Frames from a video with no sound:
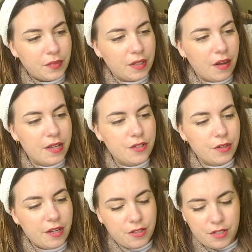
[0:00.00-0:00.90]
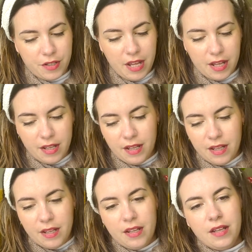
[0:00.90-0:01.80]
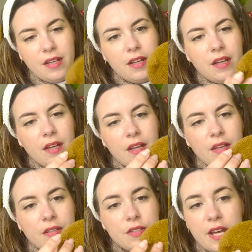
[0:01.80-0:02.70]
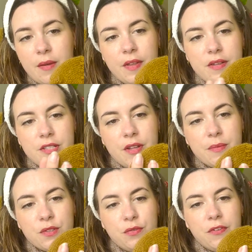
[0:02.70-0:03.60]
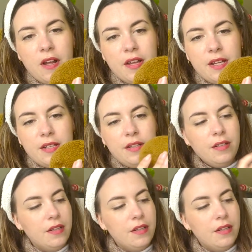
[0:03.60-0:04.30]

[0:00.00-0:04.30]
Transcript: guide on how to do that. Yeah, so that was all fine.